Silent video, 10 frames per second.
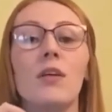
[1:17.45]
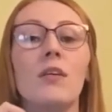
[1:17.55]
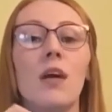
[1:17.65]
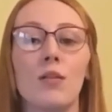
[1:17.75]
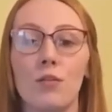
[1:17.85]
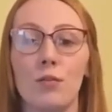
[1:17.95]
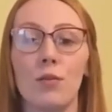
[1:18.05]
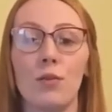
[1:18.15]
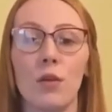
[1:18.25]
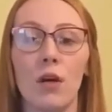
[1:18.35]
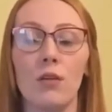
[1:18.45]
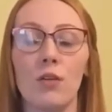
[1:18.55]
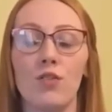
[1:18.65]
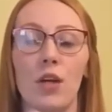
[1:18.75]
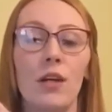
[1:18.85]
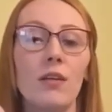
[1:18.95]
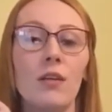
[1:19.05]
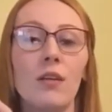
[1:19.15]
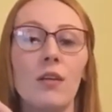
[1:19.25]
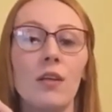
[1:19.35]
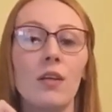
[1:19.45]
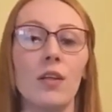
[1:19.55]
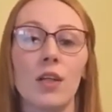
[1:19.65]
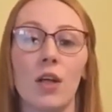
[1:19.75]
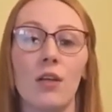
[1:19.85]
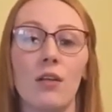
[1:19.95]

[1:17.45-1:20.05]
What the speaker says: a stroke under the chin, son.